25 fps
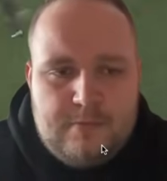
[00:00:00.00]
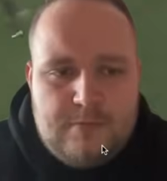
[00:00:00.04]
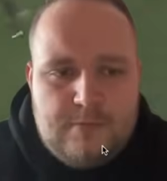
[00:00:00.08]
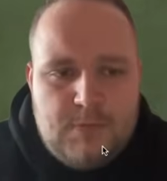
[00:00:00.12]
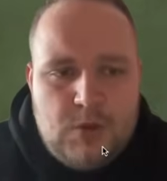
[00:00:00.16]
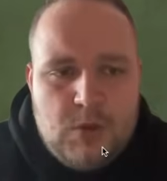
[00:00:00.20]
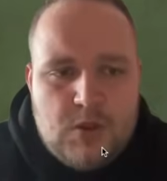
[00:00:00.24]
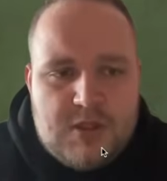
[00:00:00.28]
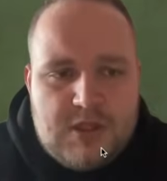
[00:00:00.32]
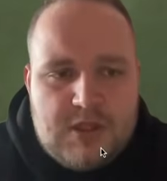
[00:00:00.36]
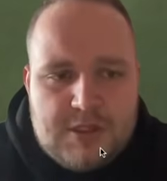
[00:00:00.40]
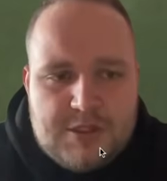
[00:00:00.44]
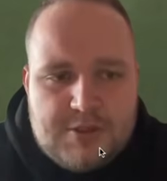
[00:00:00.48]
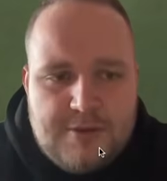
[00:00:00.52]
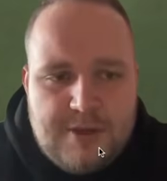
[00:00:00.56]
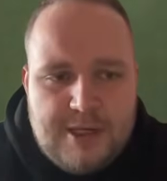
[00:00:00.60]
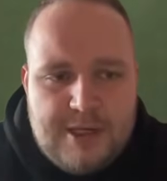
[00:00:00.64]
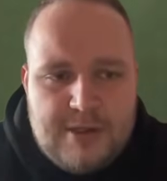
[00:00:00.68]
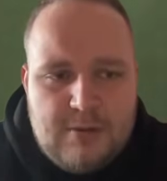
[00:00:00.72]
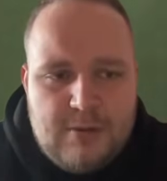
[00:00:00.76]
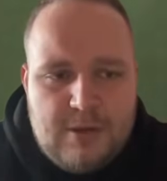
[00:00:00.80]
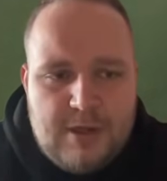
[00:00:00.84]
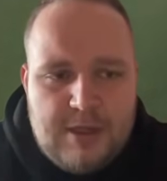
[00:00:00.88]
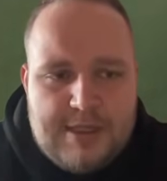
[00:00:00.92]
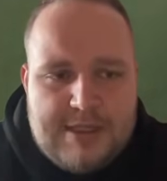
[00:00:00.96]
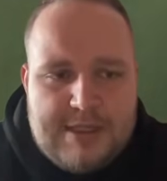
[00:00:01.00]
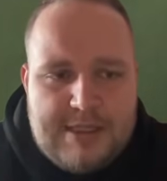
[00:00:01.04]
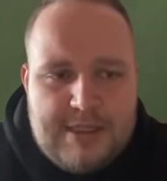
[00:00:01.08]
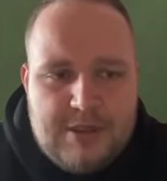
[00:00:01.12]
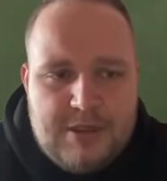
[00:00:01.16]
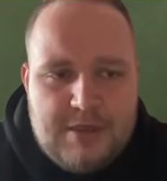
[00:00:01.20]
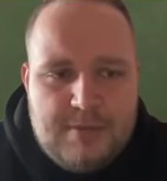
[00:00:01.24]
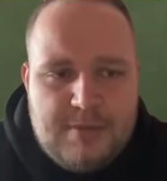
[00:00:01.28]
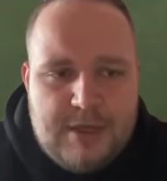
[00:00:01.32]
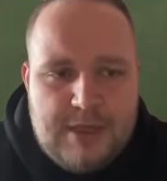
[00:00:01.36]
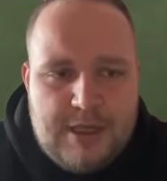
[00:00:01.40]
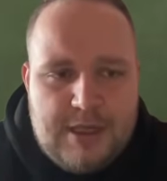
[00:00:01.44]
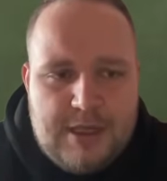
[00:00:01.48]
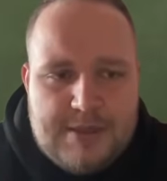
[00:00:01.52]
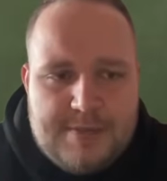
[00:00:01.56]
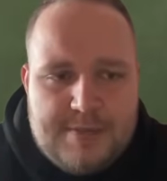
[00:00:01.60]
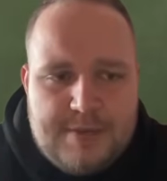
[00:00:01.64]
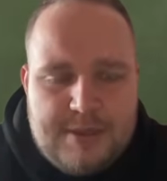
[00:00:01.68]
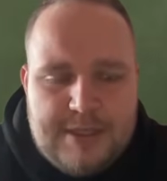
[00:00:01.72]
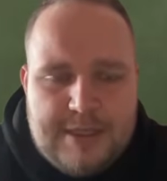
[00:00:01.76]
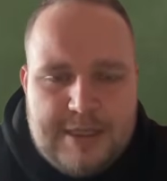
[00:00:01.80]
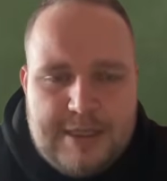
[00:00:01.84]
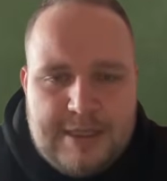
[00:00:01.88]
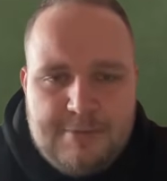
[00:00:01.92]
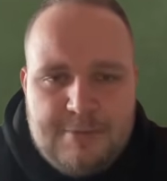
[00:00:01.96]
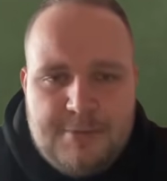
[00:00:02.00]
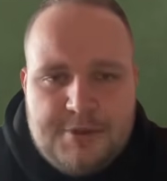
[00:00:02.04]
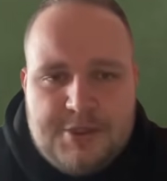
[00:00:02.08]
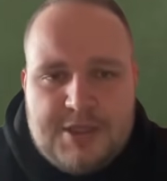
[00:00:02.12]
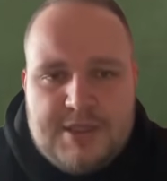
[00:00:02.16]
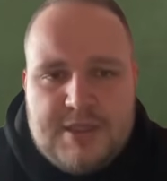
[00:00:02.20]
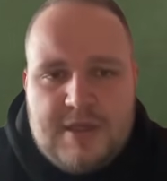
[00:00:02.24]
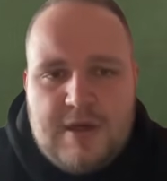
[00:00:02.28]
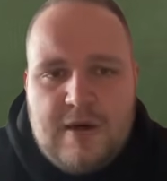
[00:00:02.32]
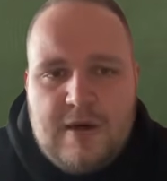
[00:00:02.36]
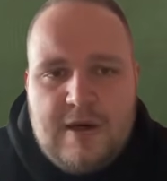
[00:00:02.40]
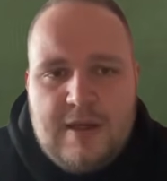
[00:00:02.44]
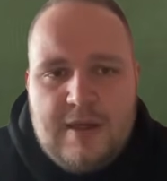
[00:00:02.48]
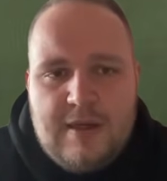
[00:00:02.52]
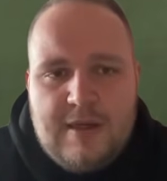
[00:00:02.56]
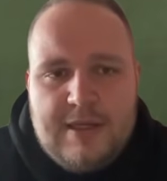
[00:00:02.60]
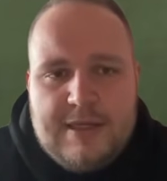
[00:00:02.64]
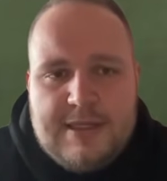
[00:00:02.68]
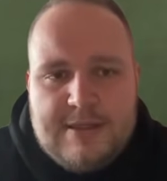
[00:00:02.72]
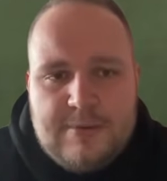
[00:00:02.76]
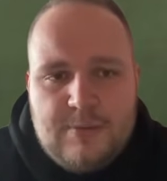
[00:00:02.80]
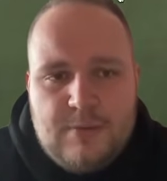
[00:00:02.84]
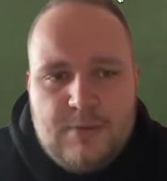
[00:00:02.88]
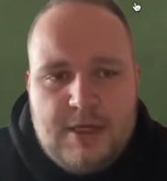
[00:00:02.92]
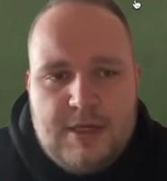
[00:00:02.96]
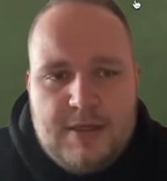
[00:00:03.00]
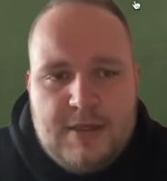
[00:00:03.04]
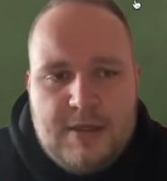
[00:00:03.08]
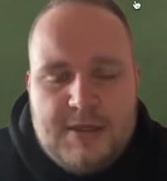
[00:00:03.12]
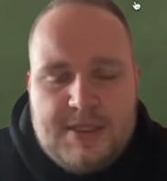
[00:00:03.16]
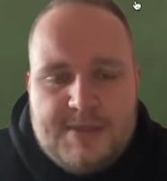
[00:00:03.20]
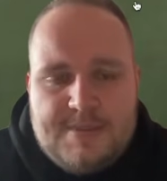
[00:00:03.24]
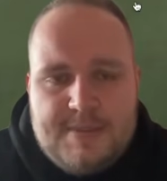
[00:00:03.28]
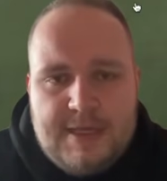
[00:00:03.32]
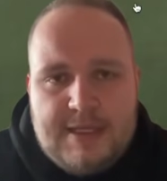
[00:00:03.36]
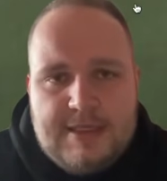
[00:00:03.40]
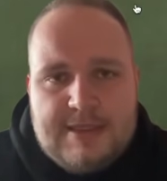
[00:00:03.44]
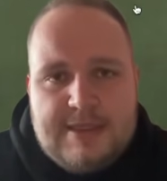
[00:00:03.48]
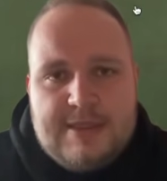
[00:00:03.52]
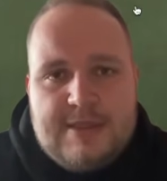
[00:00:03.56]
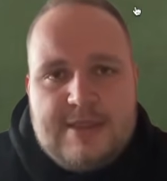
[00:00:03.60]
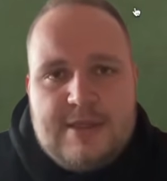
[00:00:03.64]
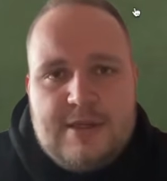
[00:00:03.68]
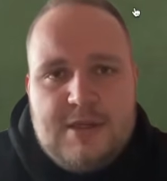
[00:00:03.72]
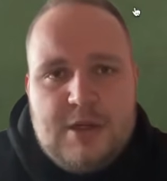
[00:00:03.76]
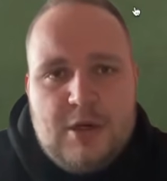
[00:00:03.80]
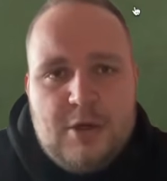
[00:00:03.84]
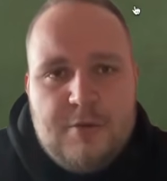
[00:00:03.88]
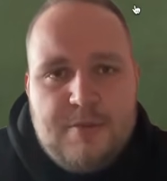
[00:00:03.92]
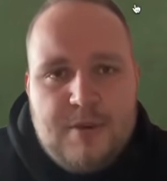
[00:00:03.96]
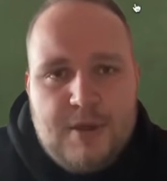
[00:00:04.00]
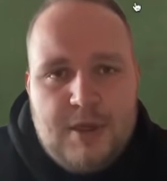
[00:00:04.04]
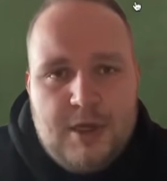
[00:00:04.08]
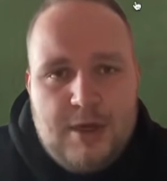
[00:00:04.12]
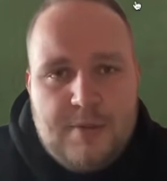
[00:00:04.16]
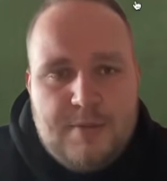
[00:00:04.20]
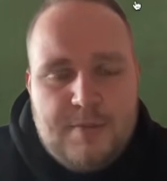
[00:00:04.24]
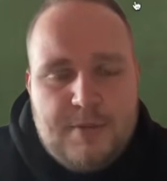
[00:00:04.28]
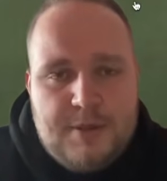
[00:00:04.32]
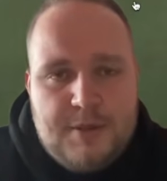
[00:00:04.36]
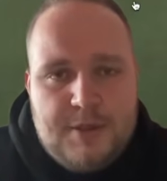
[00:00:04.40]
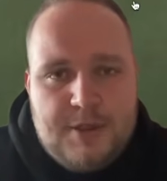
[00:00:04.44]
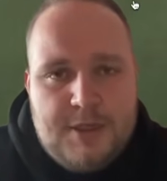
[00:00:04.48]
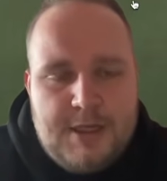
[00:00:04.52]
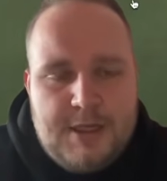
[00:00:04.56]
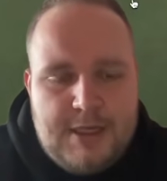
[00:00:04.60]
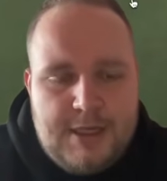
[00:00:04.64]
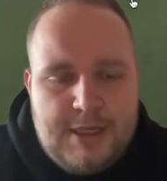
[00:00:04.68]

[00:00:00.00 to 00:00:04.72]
Not such great quality on the pass, but again, we're just highlighting where those spaces could open up and